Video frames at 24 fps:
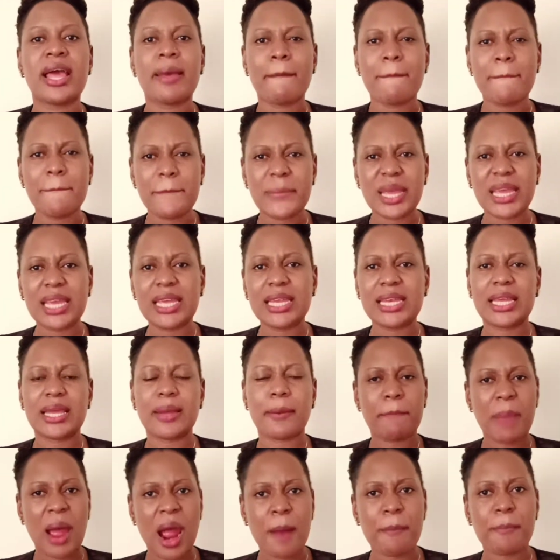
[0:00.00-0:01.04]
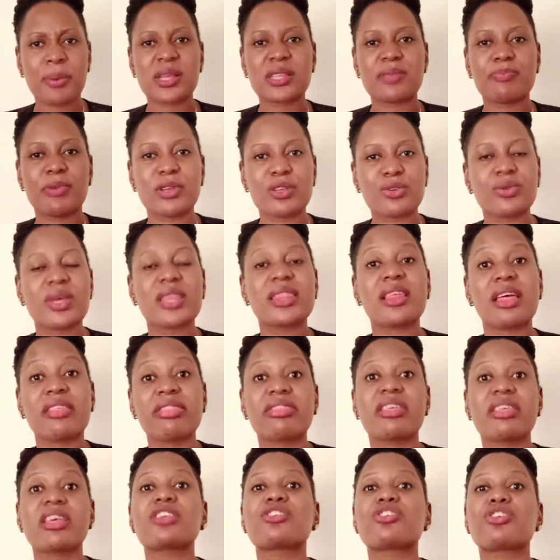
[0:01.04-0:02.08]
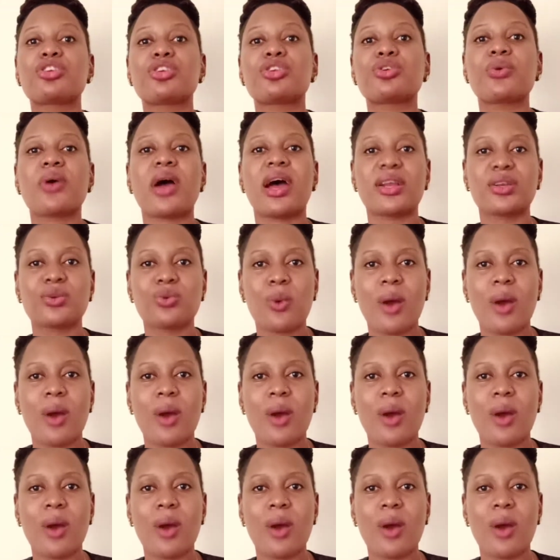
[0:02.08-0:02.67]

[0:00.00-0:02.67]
meaning, purpose between the things you do at